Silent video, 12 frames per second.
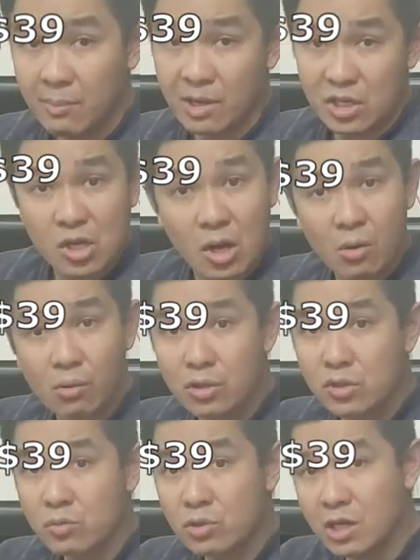My
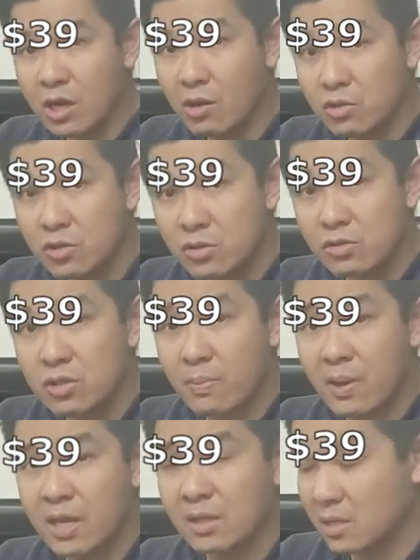sawhorse, which I also used to
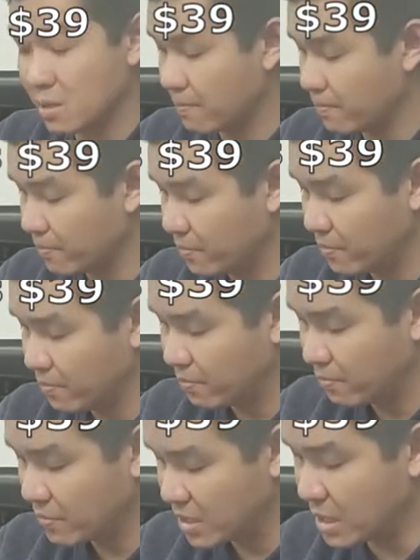paint,
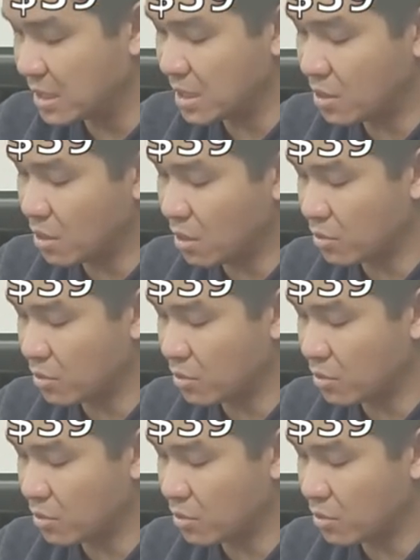$16.